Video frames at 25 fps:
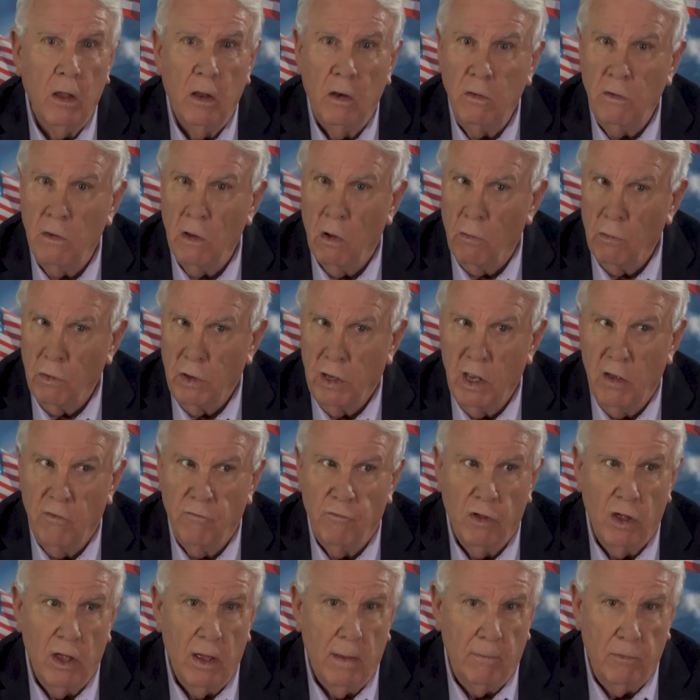Don't
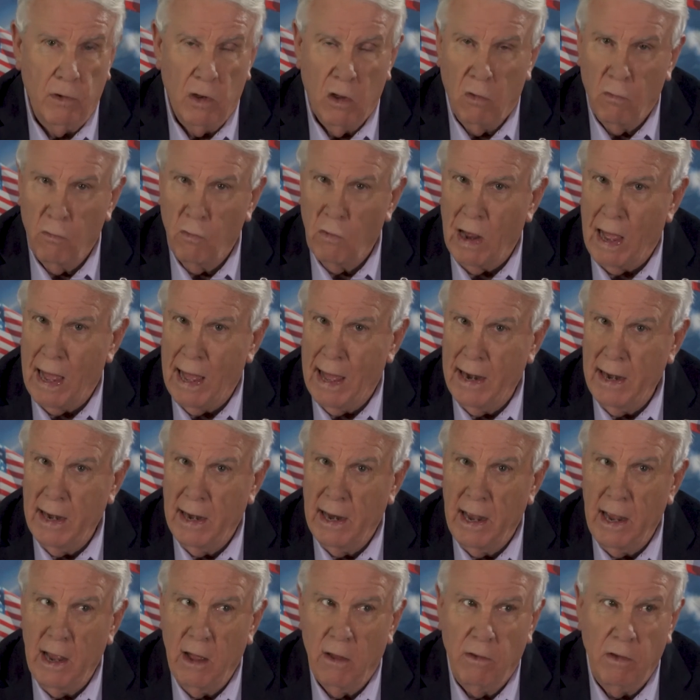give up. Don't ride it
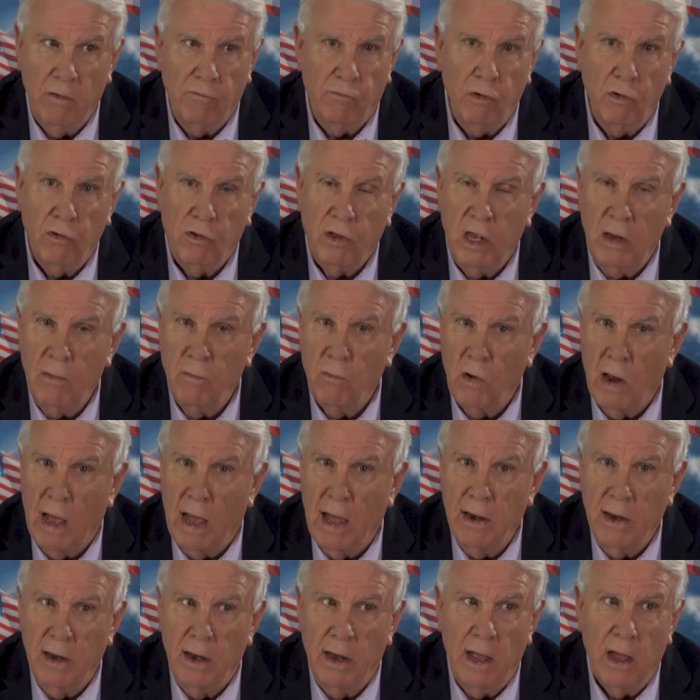out. If you keep
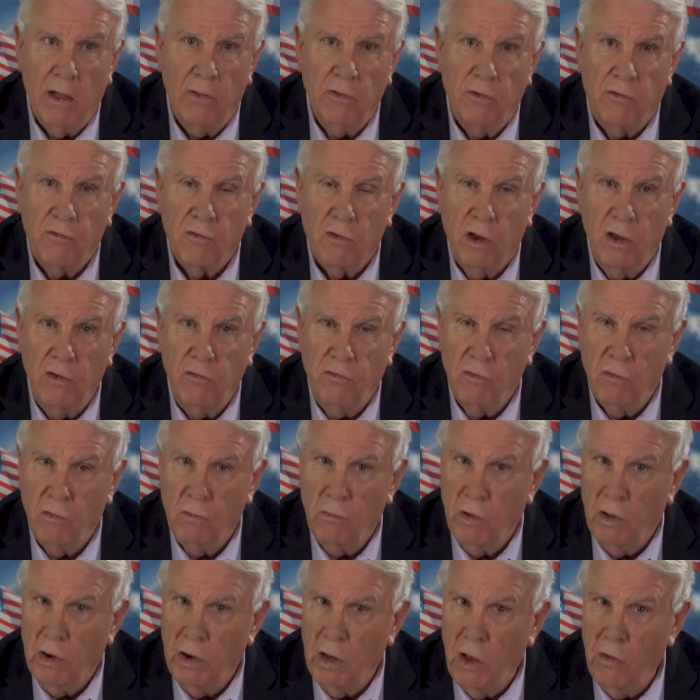riding it out, the train's going
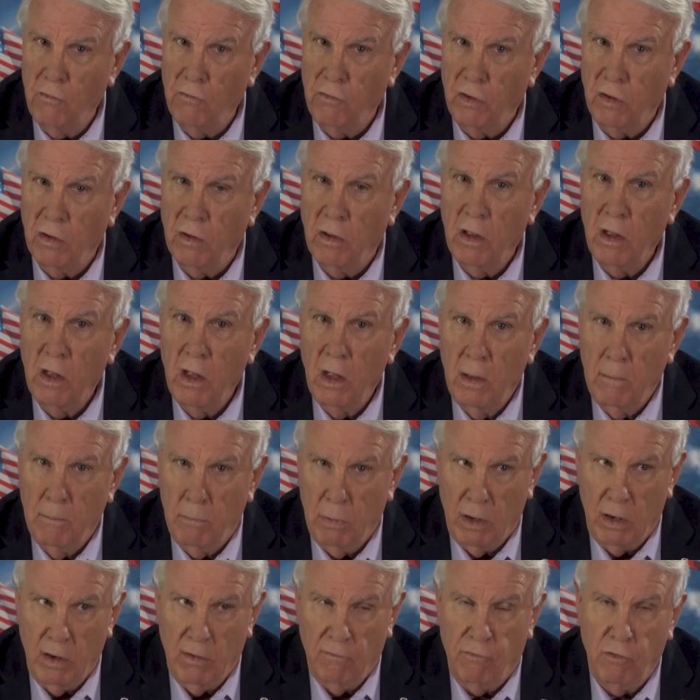to run over you.
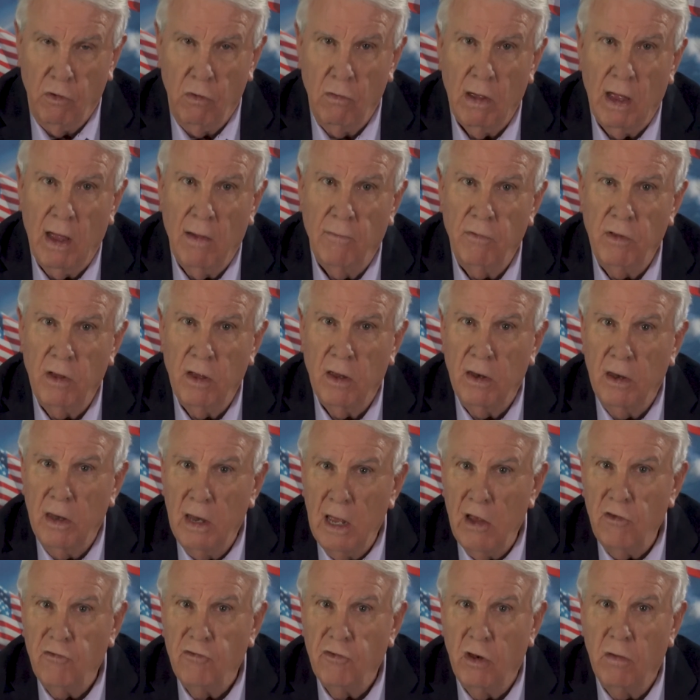But if you have the
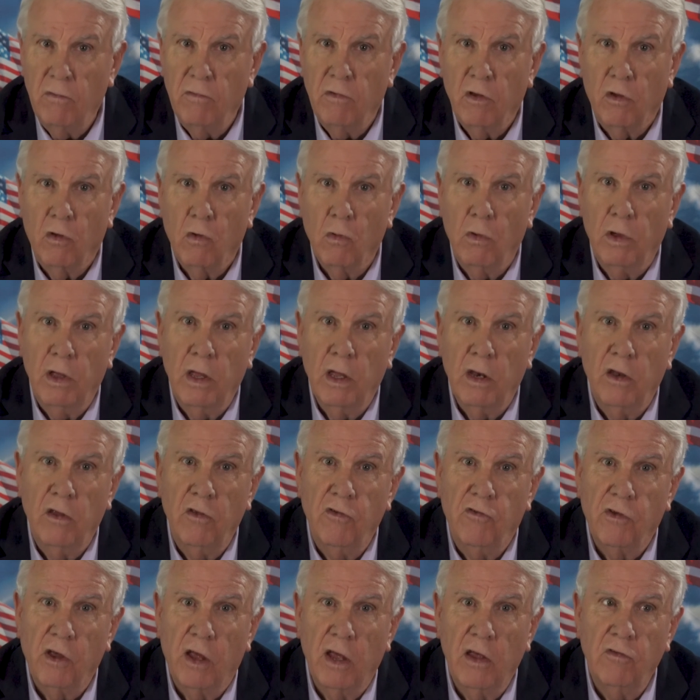initiative to go ahead
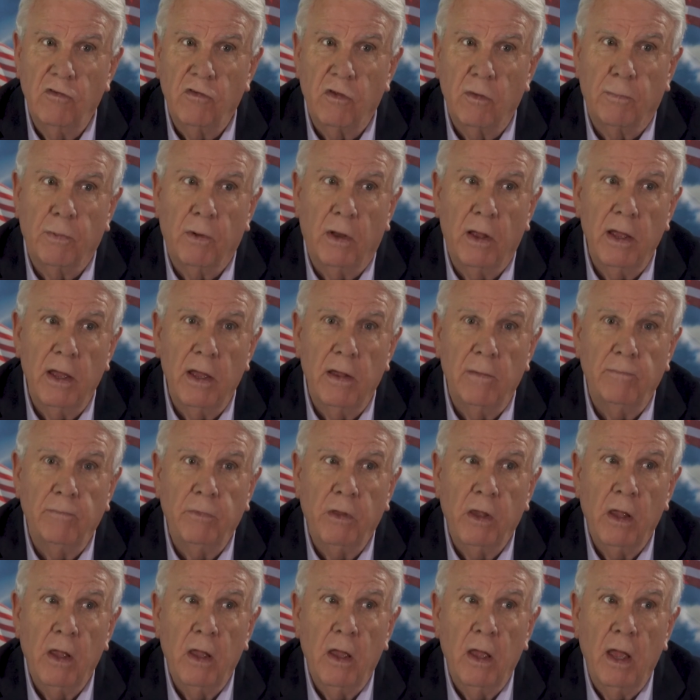and change the plan
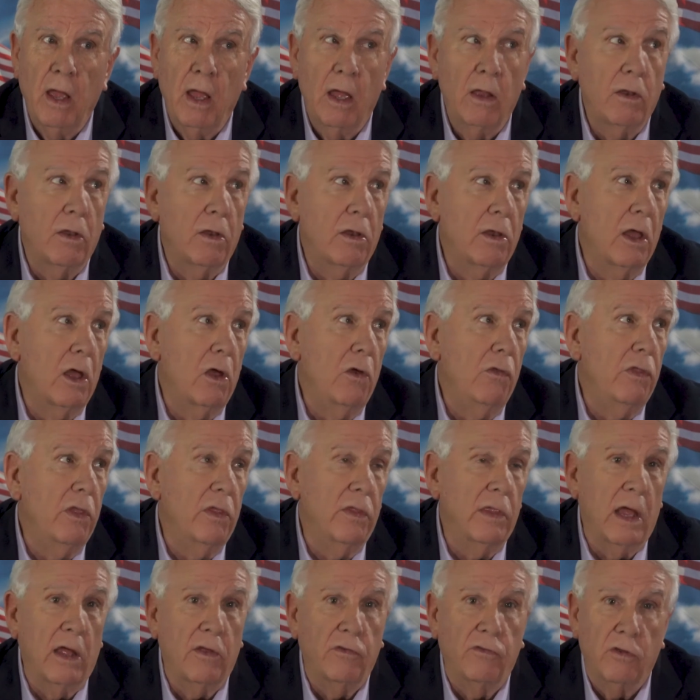and to know
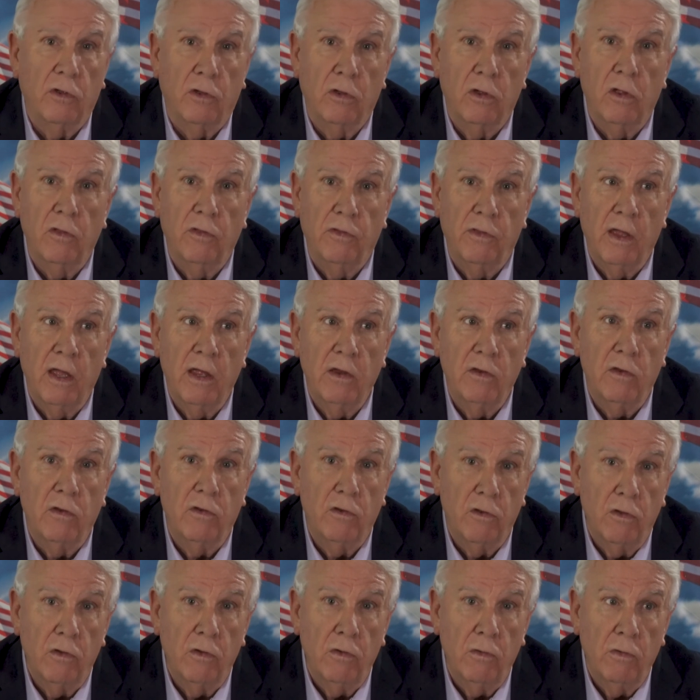that that's a good thing to
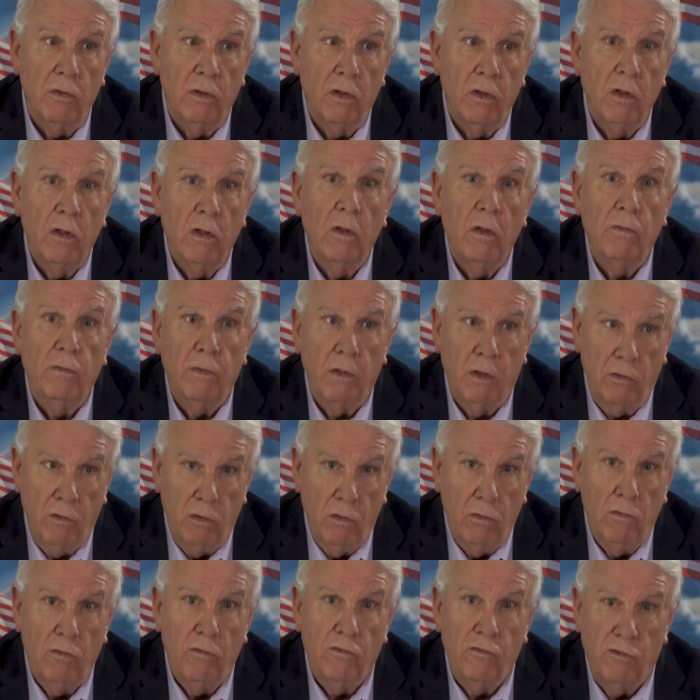do, then
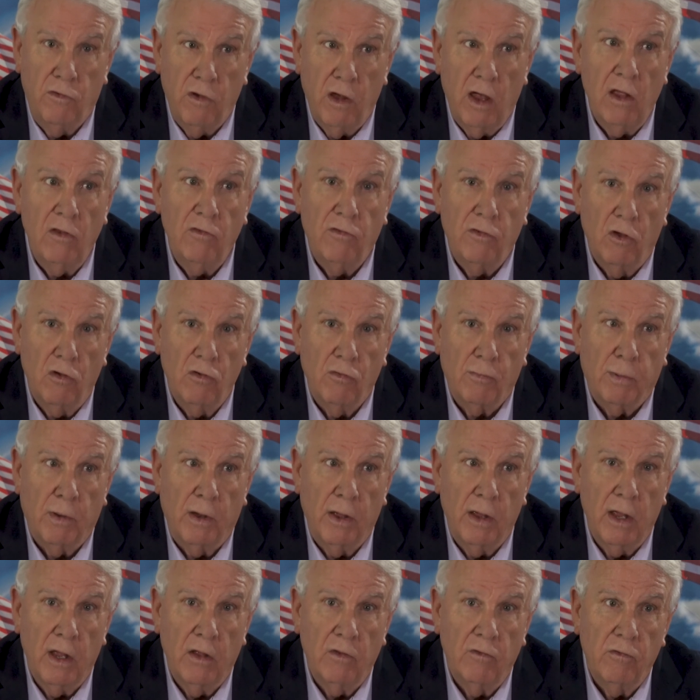you change those
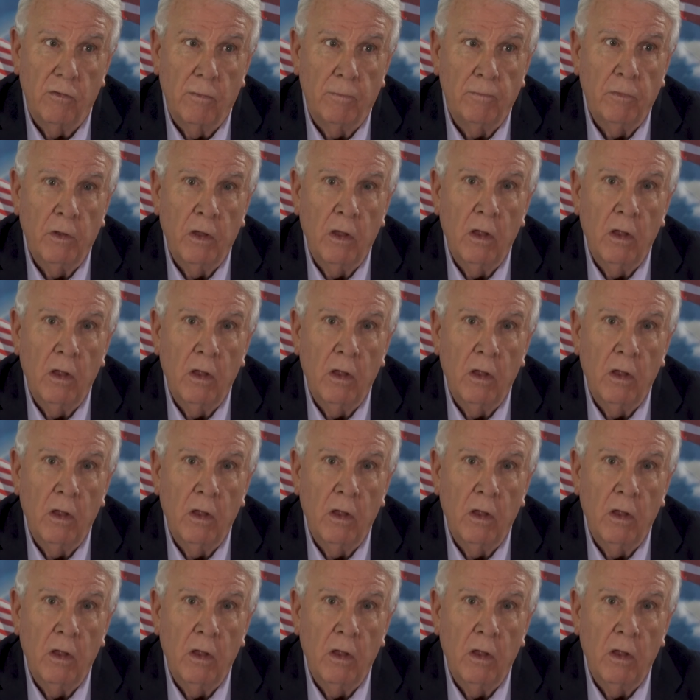plans.